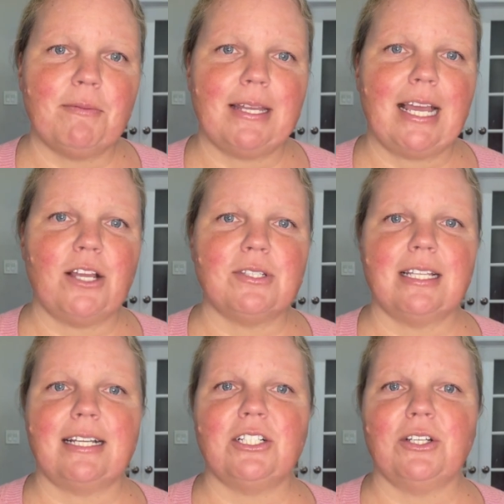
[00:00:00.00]
movement, I
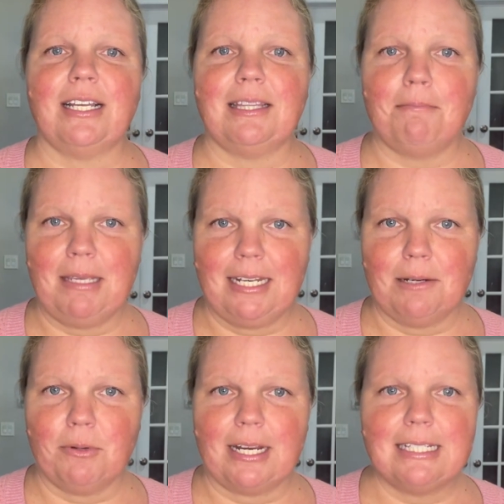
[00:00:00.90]
also like to look at the
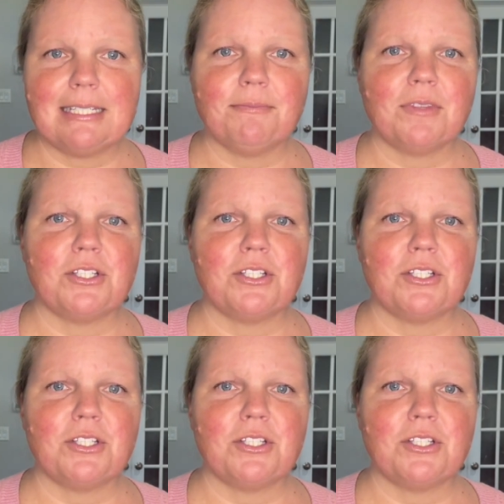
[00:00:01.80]
median price.